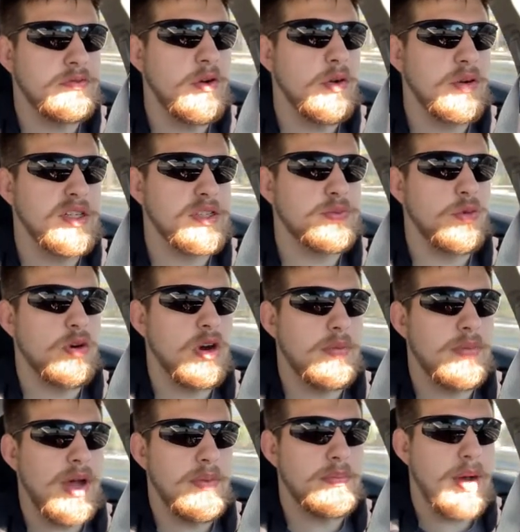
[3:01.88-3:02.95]
focus more on
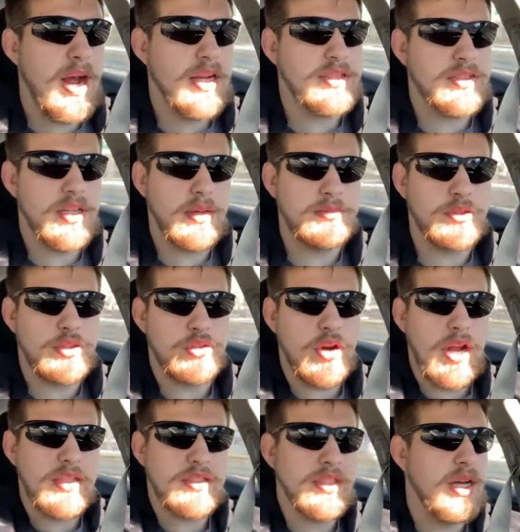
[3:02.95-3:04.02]
my biceps,
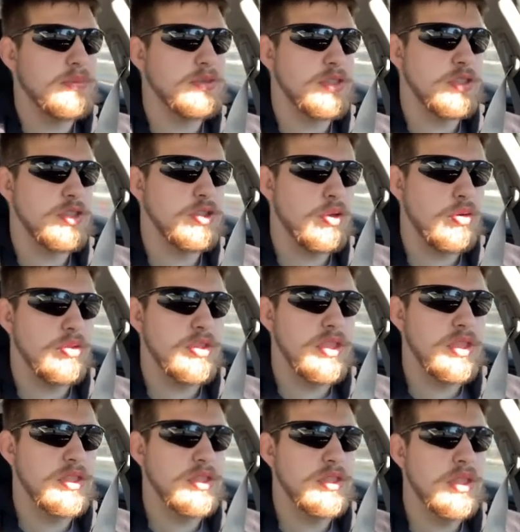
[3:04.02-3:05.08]
triceps, and
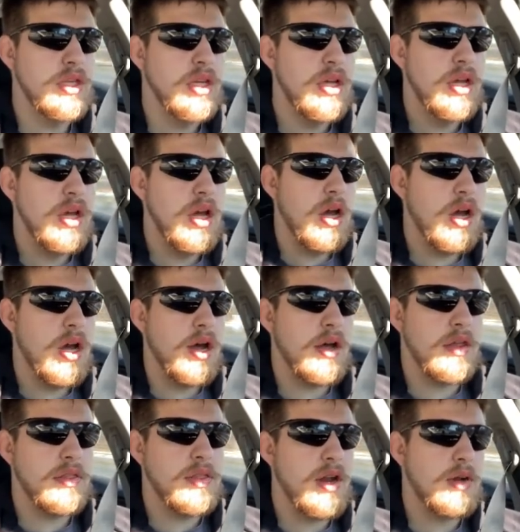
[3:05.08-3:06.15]
shoulders
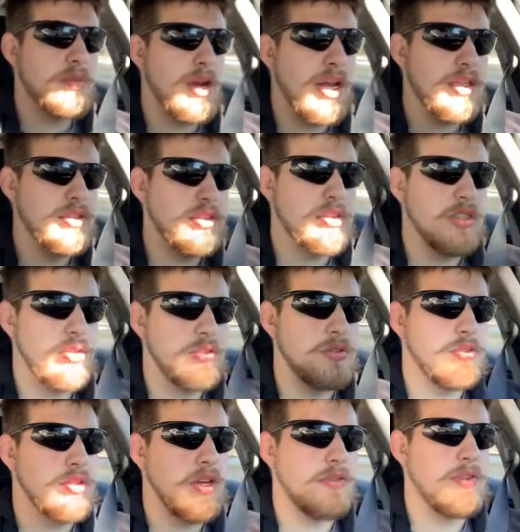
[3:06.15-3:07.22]
there, but I can still do
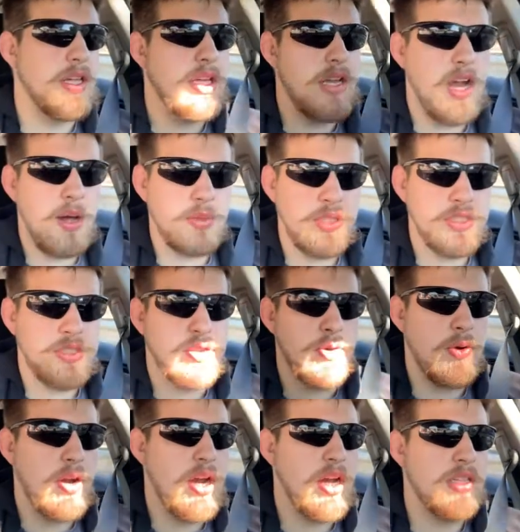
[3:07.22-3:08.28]
stuff like goblet
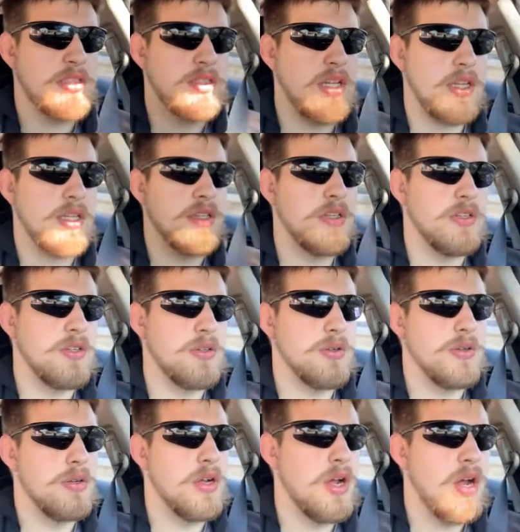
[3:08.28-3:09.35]
squats. I can do